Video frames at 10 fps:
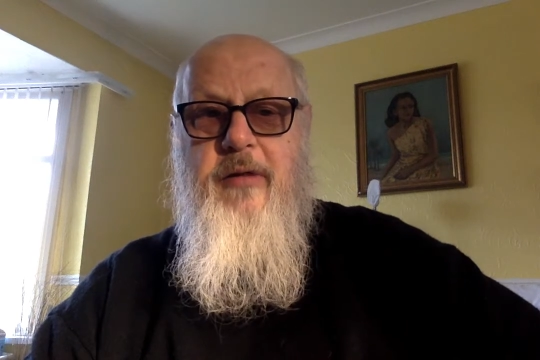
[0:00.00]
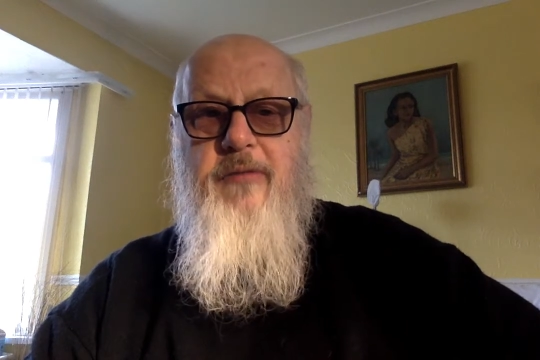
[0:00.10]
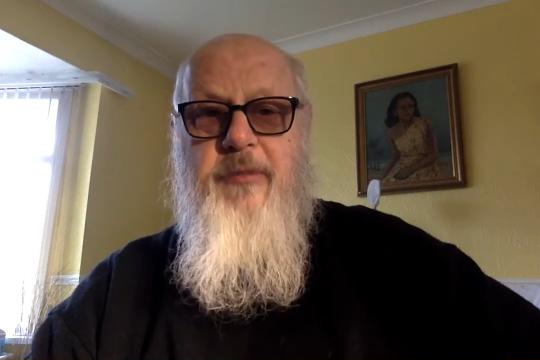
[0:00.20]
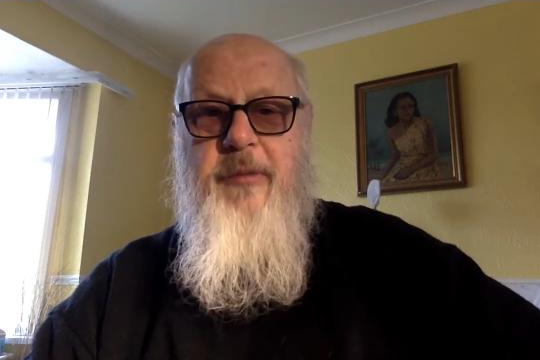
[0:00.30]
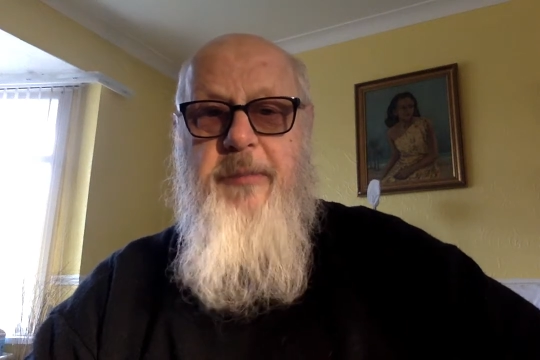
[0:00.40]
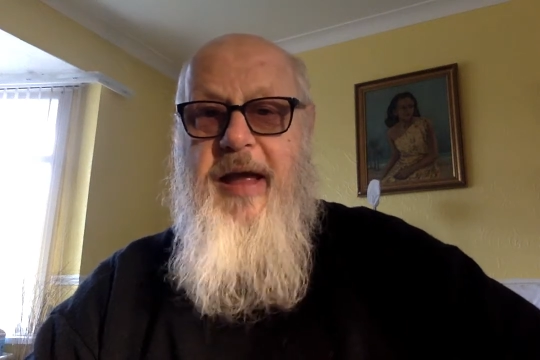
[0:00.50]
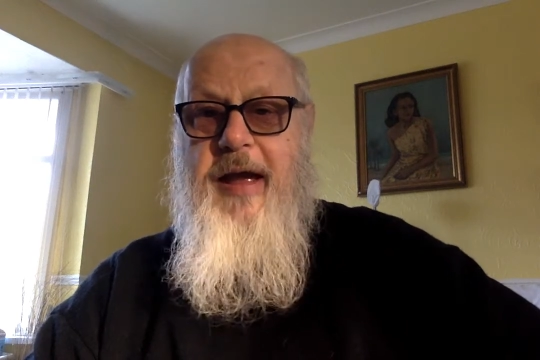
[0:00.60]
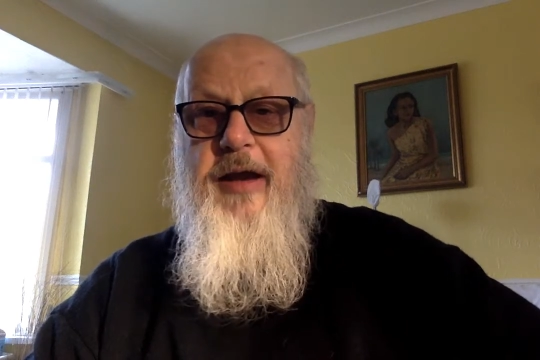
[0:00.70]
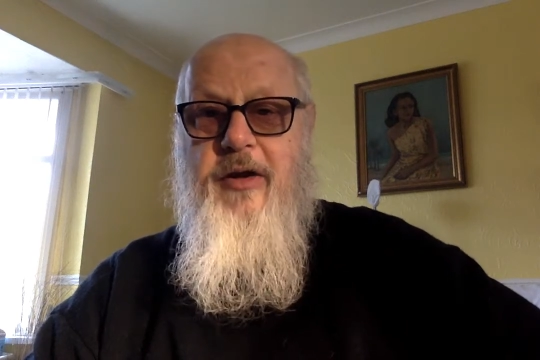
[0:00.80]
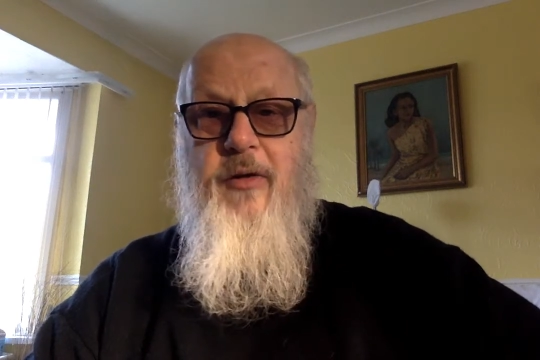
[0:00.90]
from the
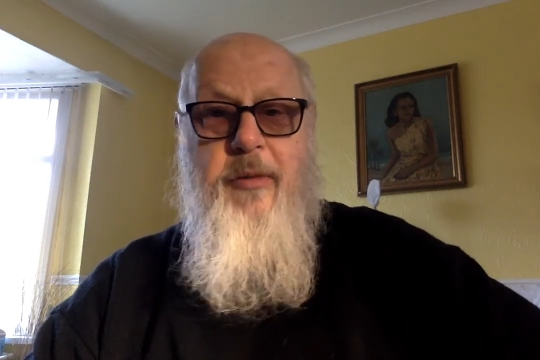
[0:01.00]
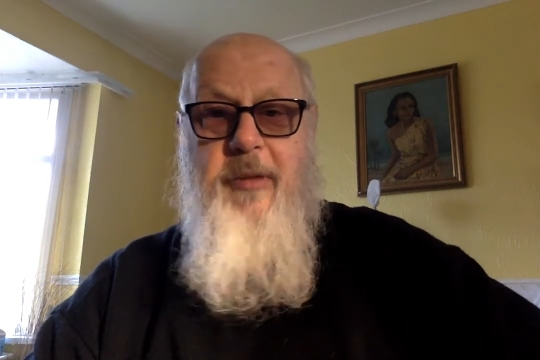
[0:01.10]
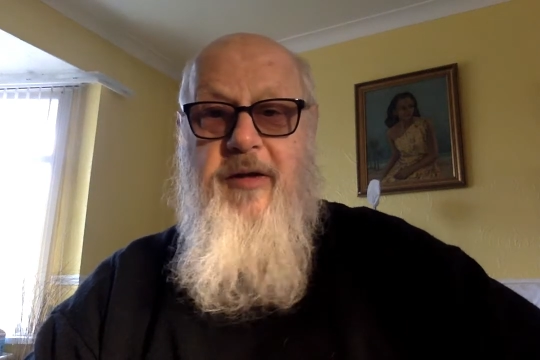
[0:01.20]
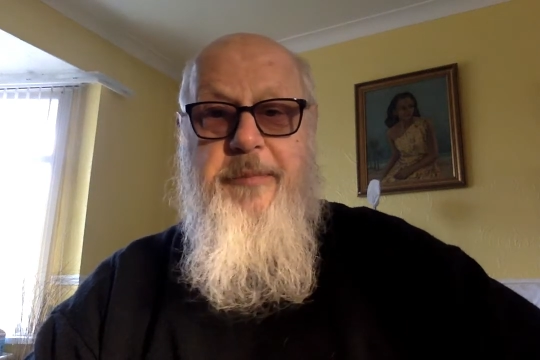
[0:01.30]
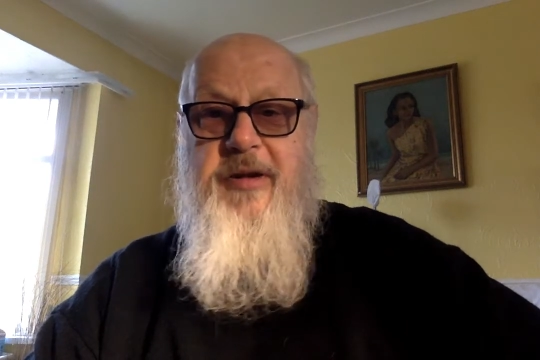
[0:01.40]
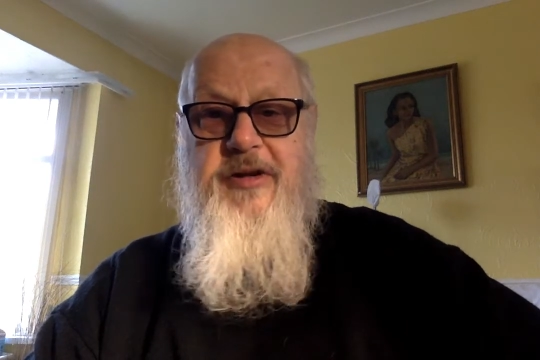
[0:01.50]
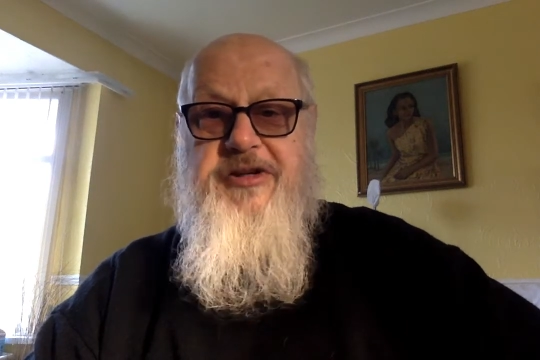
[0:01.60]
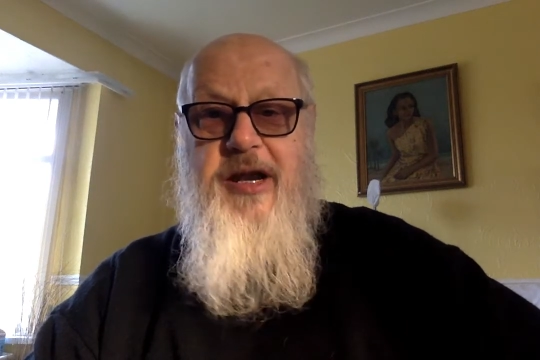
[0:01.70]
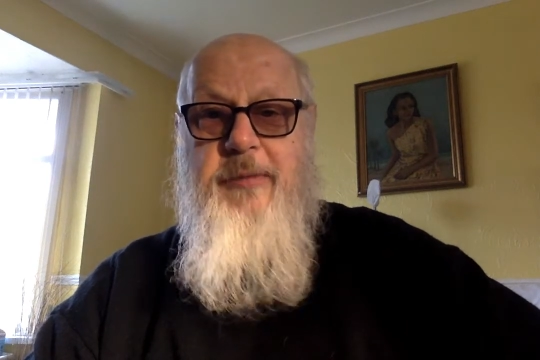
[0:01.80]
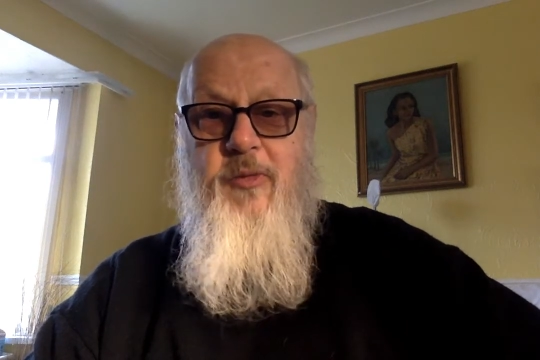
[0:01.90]
pack, or it might have been the
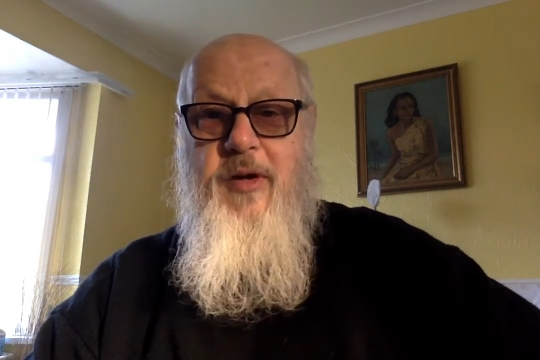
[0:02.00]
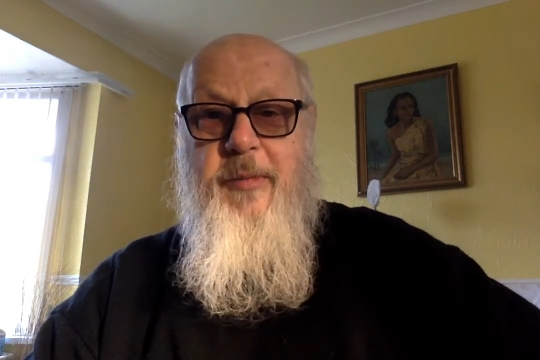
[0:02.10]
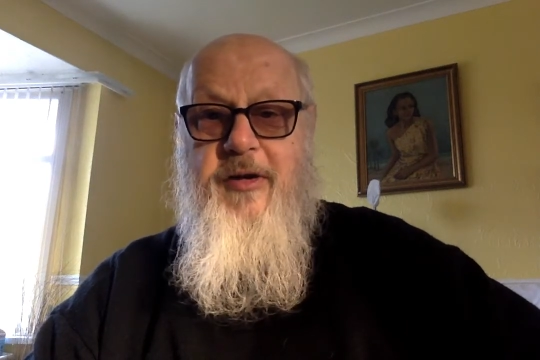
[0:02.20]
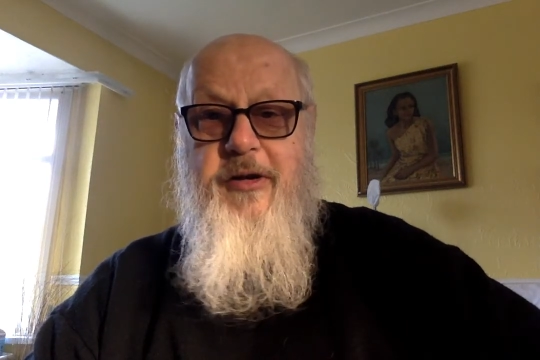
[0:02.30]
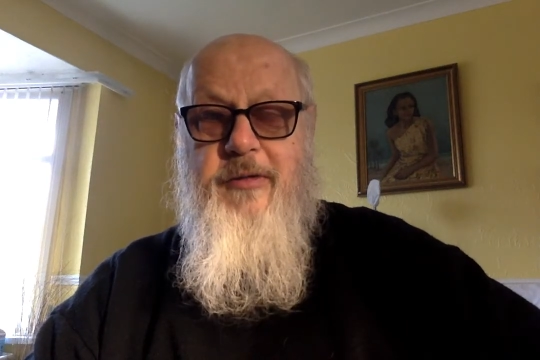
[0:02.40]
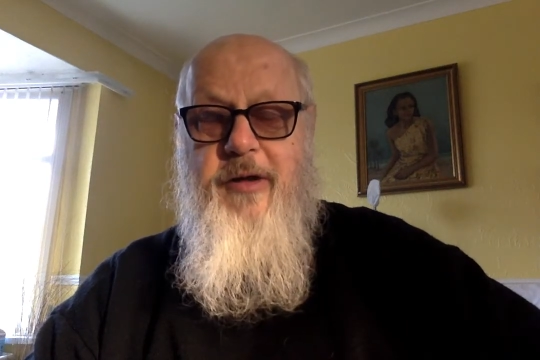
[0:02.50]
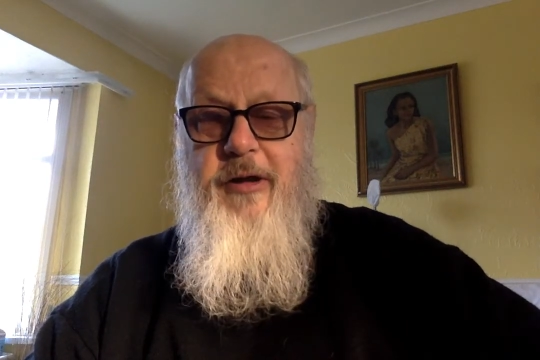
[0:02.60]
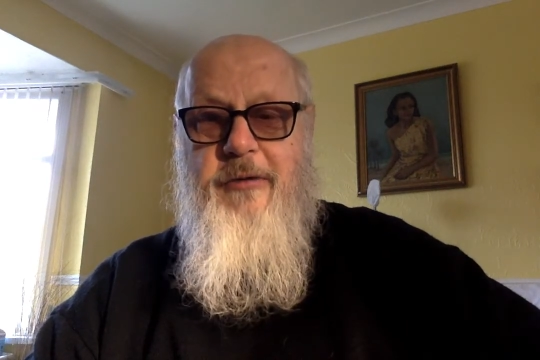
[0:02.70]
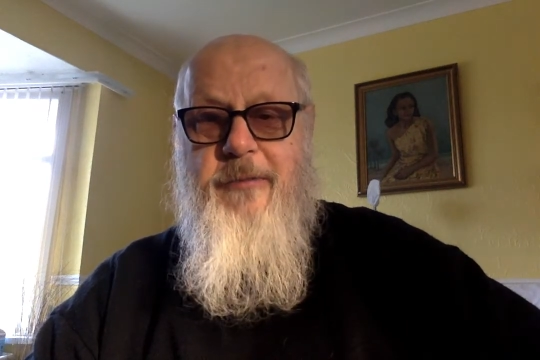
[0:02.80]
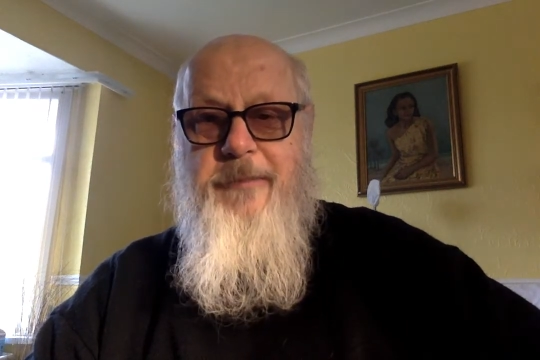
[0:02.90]
same worm, I don't
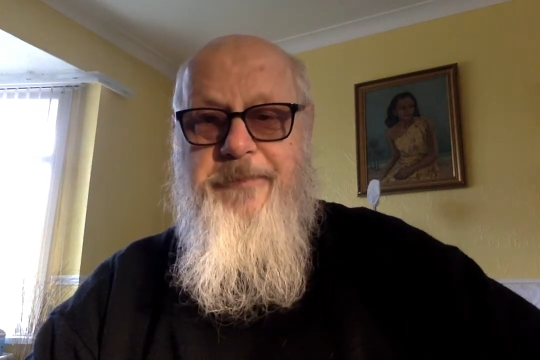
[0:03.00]
know.